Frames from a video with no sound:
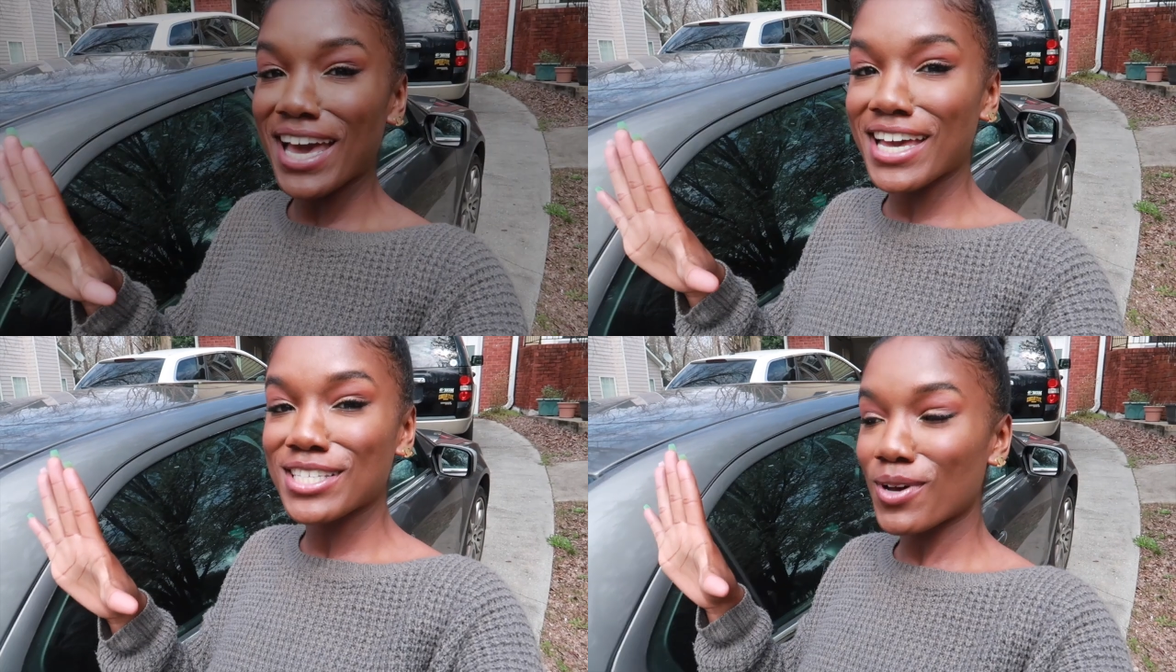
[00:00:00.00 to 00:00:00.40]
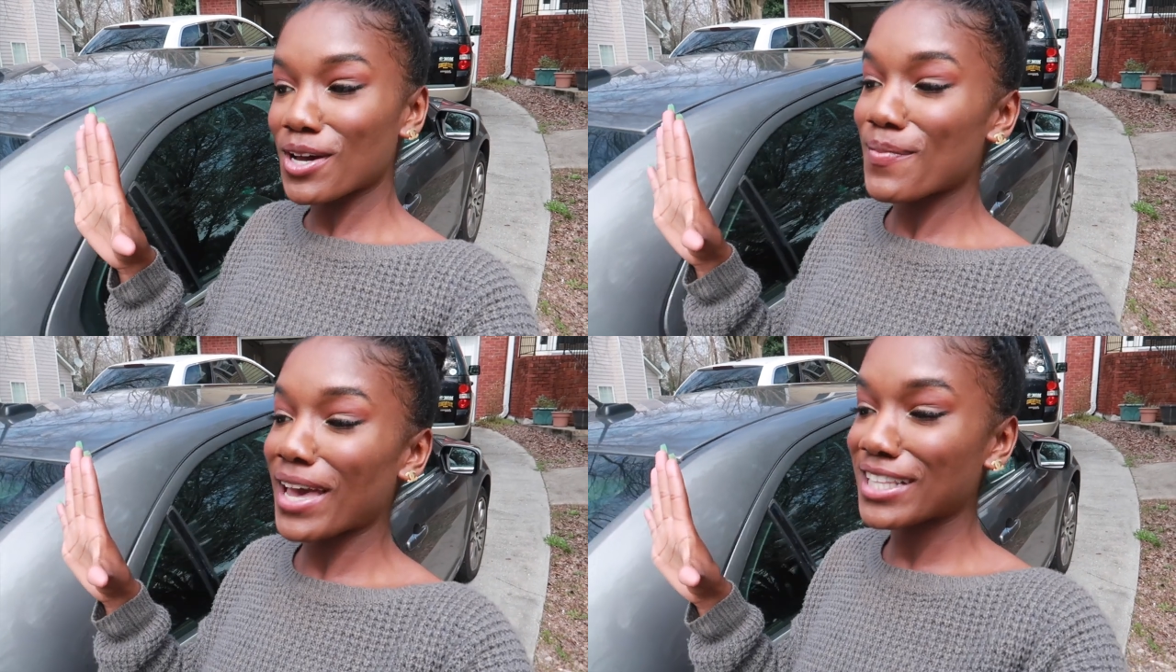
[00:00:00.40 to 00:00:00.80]
guys,
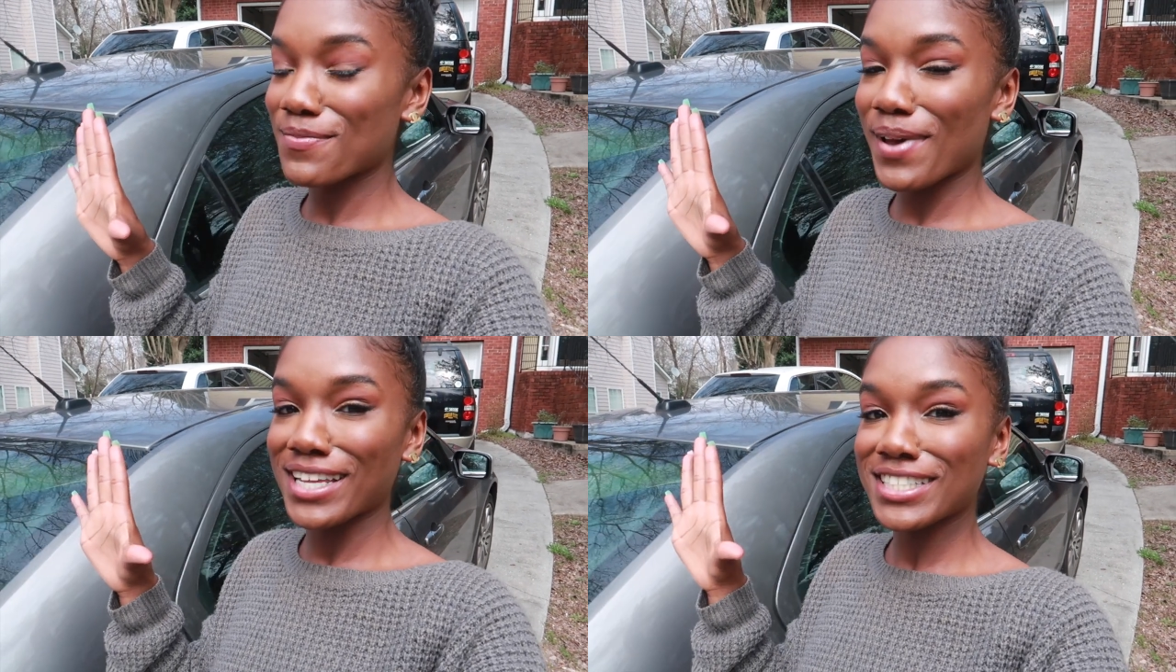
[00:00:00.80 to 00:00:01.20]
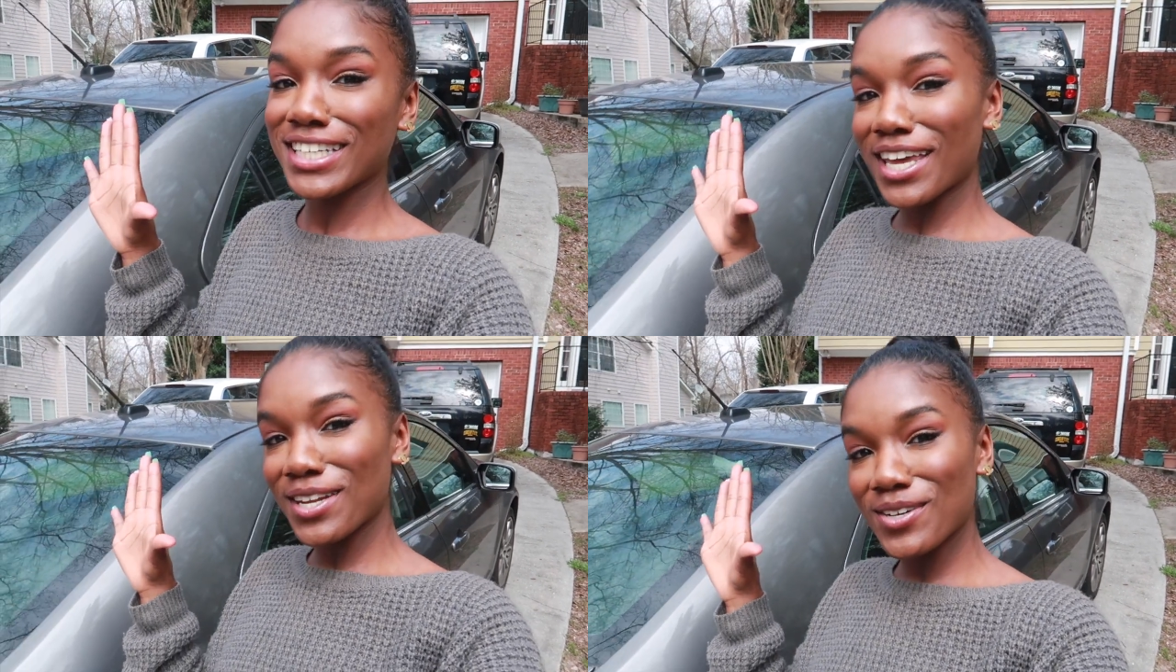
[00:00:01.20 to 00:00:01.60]
welcome back to my
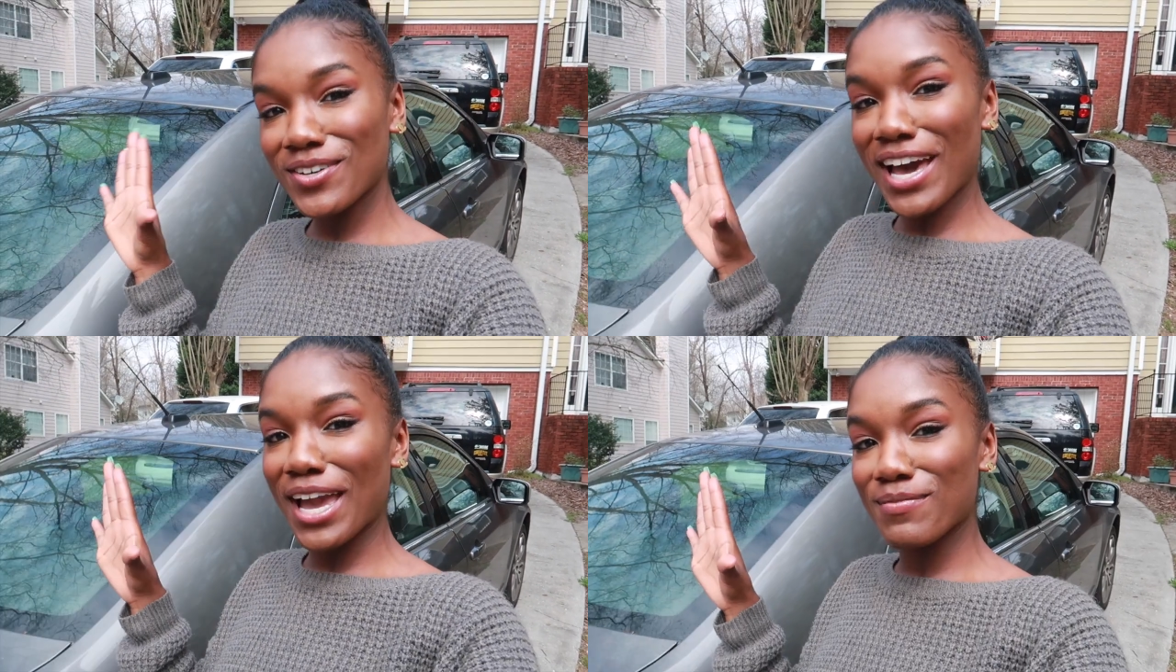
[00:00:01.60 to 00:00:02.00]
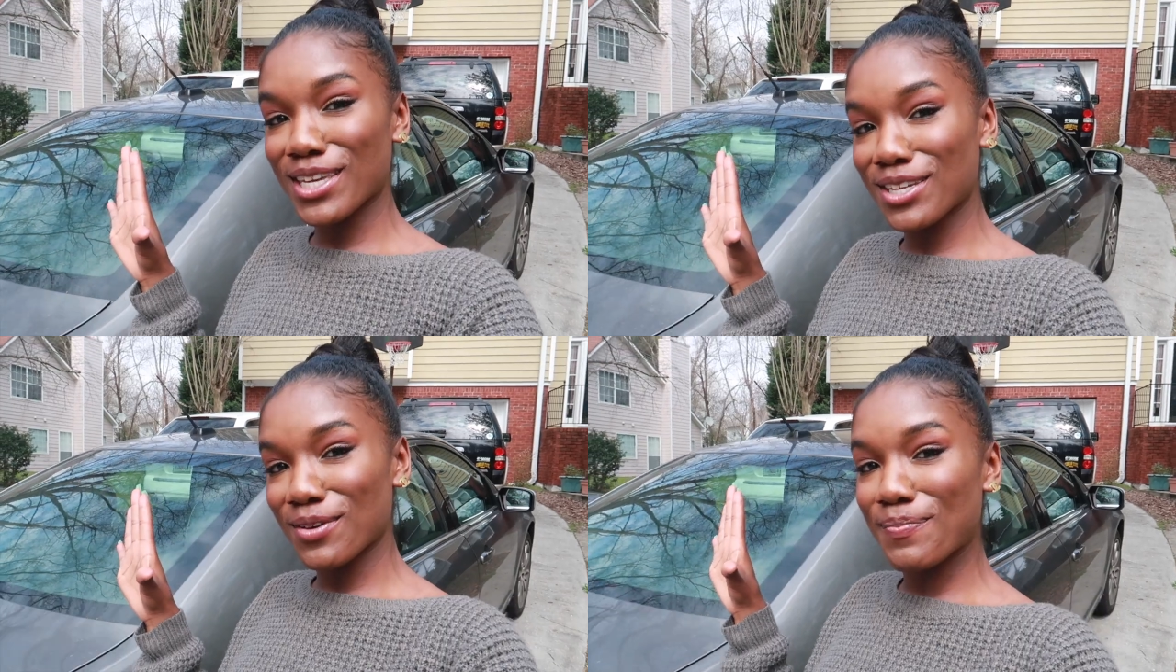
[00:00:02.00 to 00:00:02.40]
channel. I'm
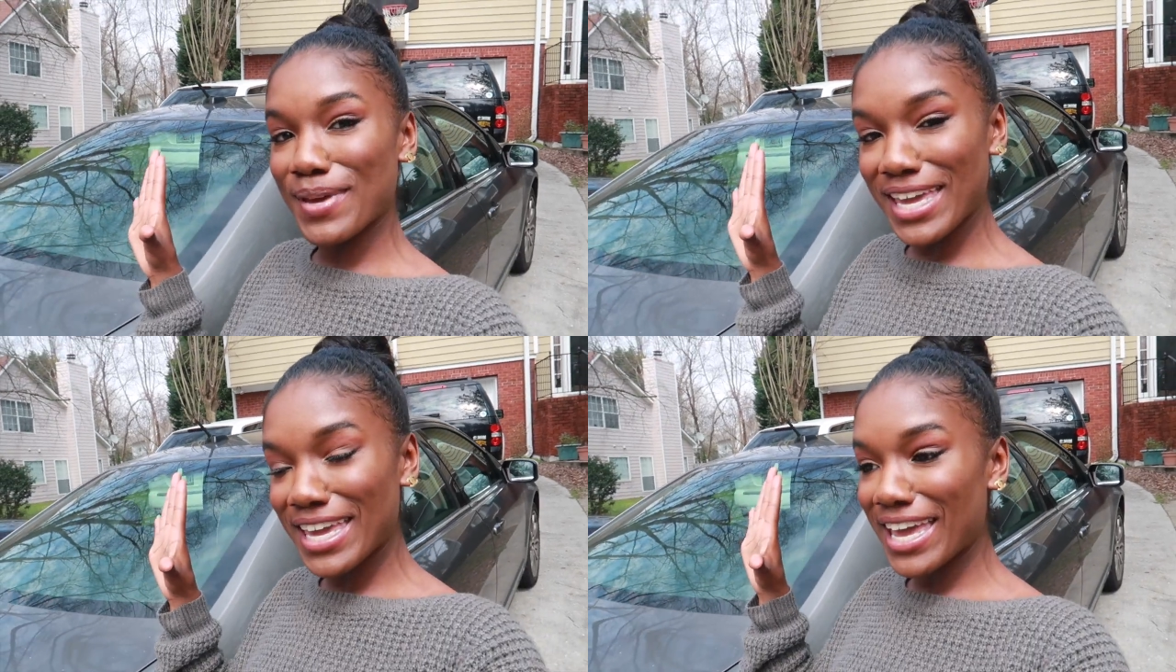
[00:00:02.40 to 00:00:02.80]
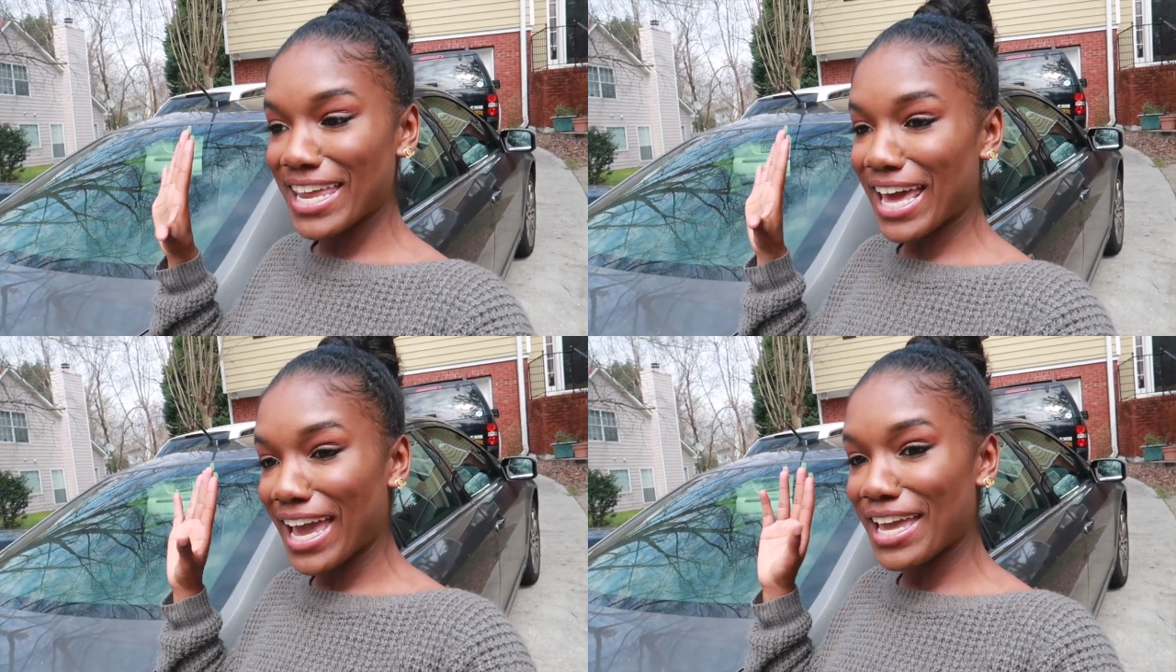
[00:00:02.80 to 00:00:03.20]
Kendall B
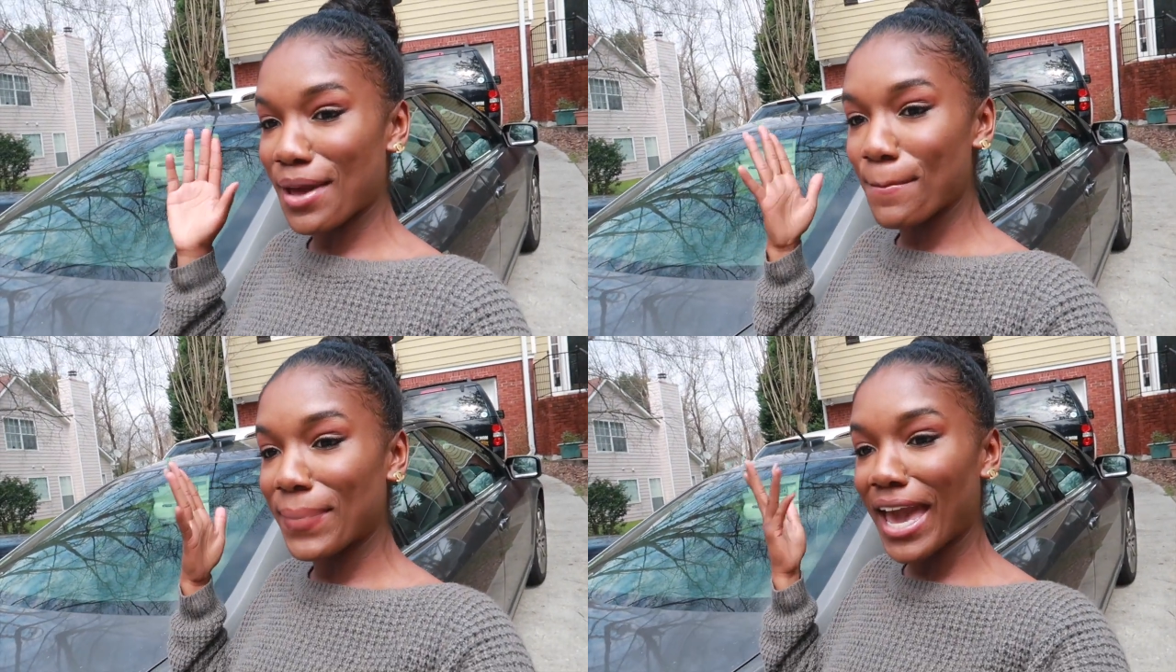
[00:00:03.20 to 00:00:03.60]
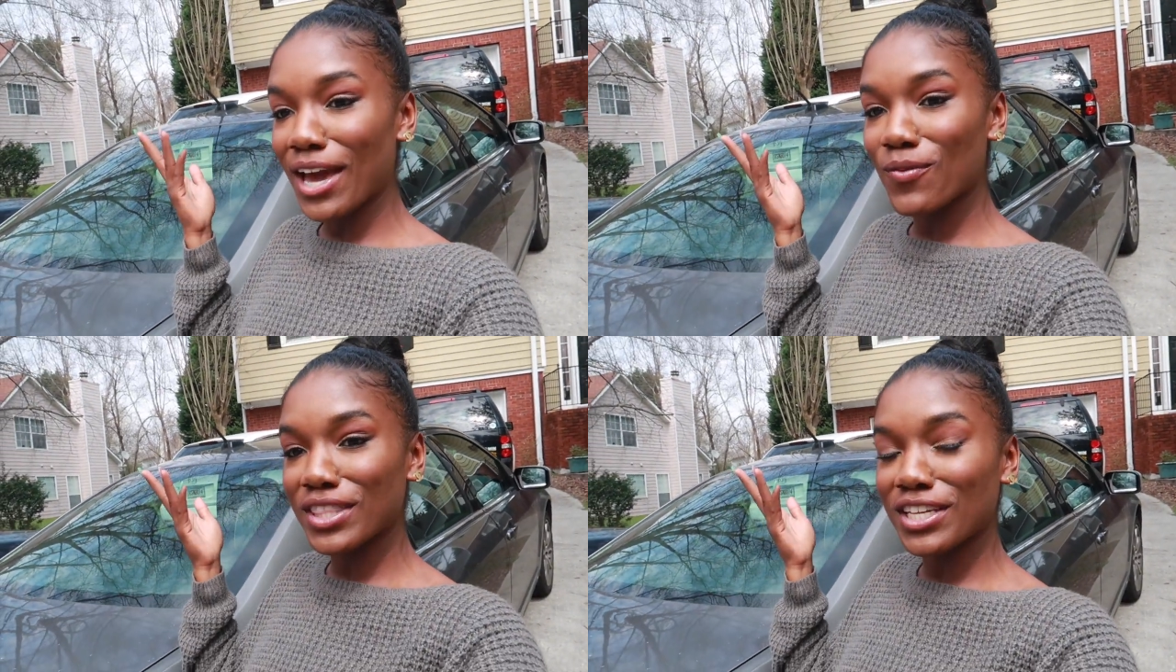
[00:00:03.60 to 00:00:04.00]
and I am
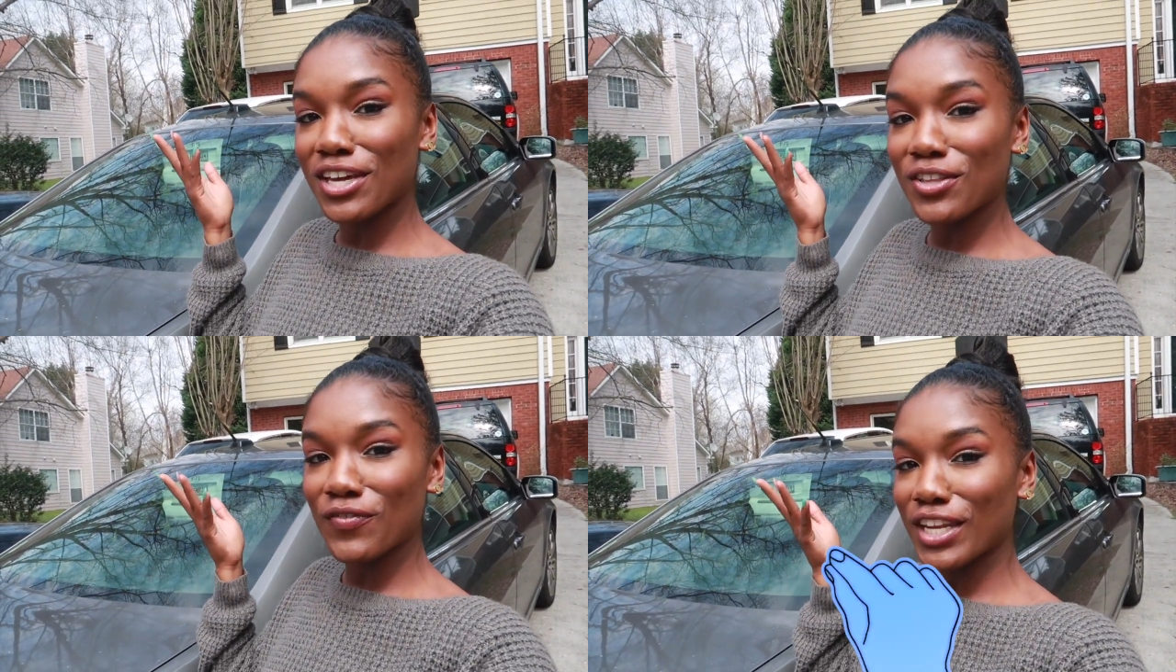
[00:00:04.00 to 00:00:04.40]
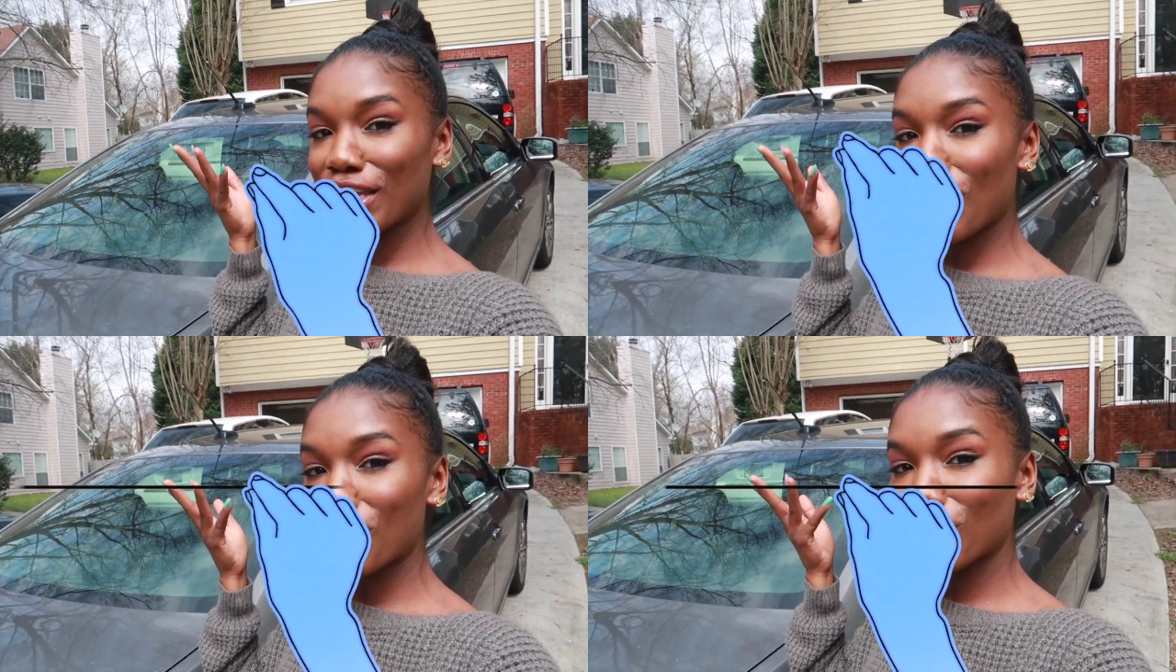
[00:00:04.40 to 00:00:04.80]
back with another
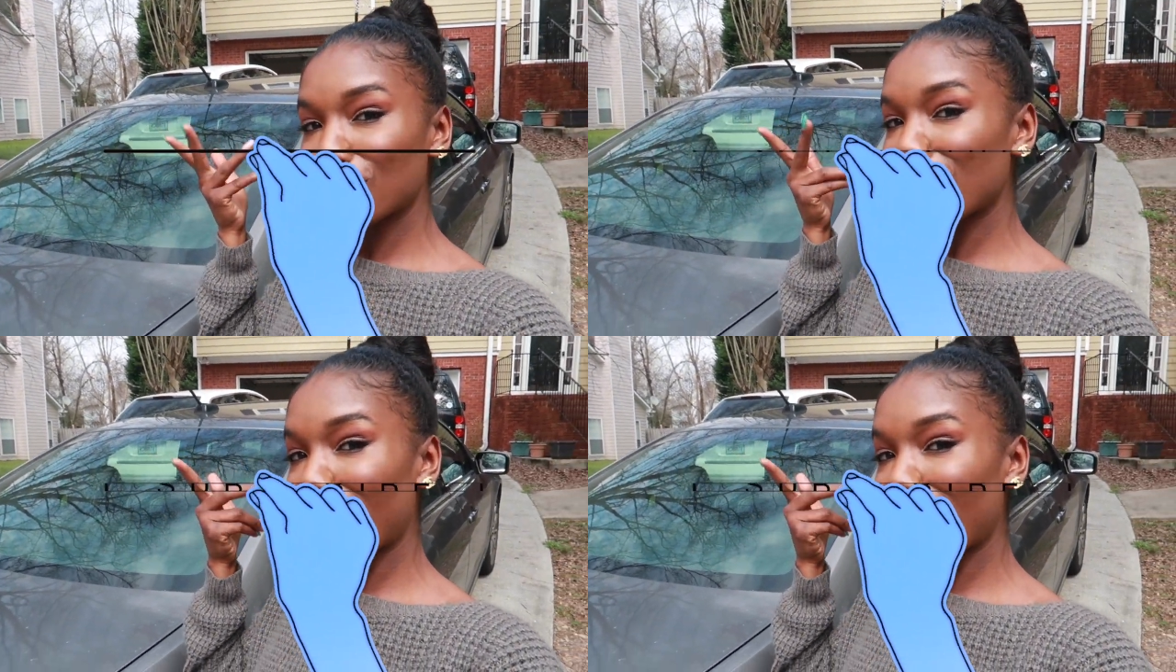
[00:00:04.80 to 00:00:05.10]
video for you